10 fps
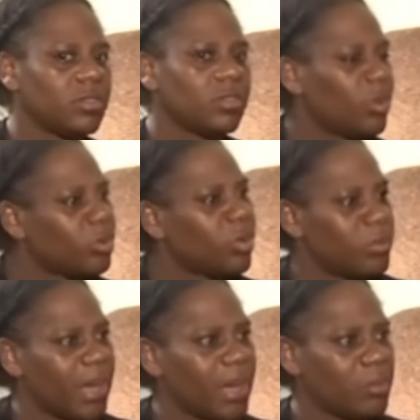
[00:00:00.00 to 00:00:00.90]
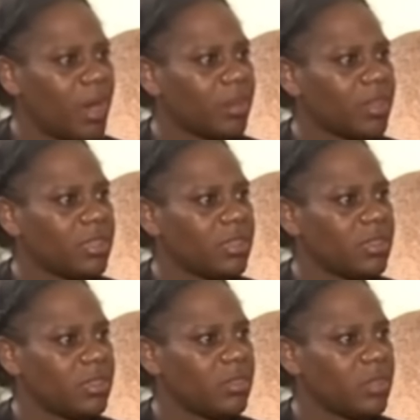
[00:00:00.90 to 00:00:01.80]
don't look back about it,
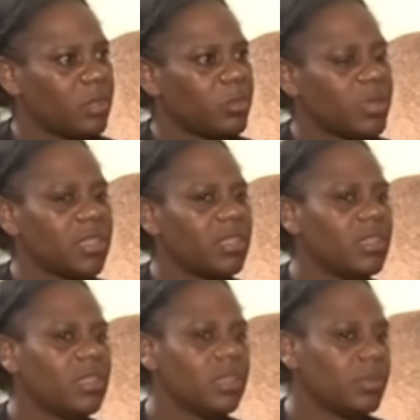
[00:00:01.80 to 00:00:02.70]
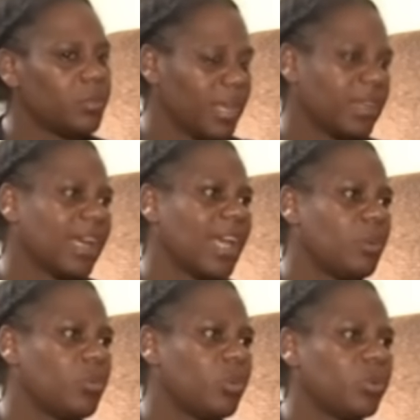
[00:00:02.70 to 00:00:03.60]
you know. But when that
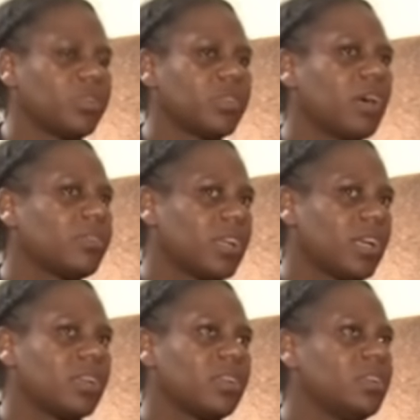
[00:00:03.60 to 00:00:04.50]
came on, I was like,